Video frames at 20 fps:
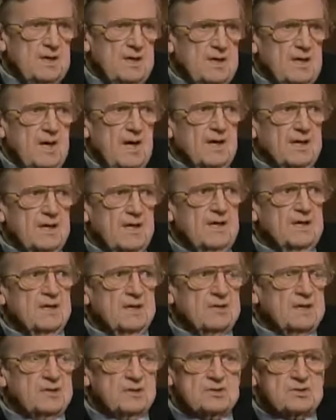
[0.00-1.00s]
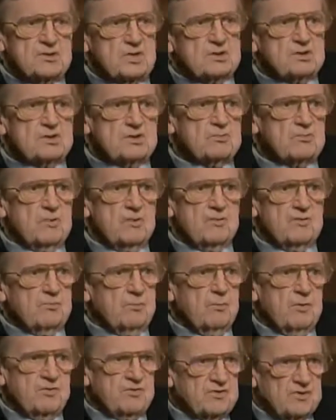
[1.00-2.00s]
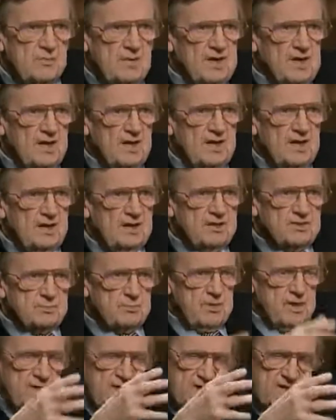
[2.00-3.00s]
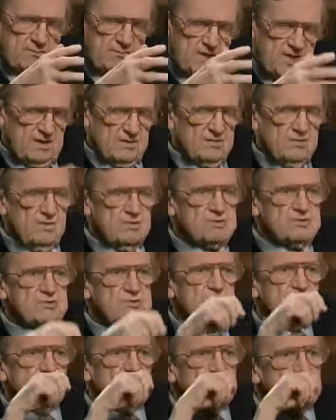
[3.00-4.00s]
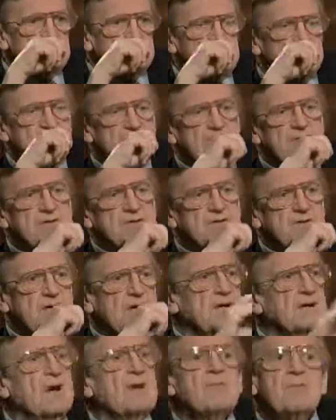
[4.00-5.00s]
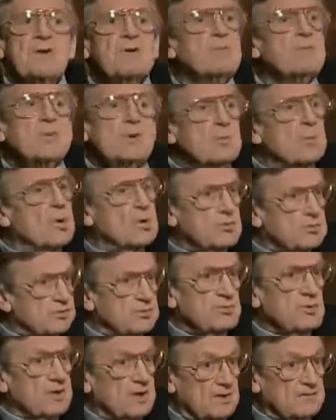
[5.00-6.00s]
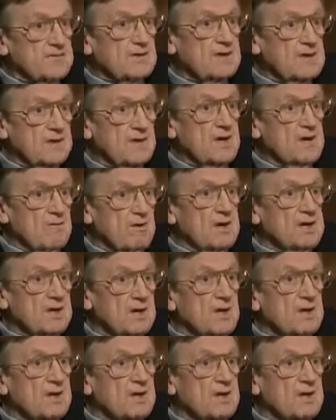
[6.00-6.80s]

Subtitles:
again, in conjunction with some allies. But I'm not at all sure they will join us. And we won't do it, I'll tell you that right now.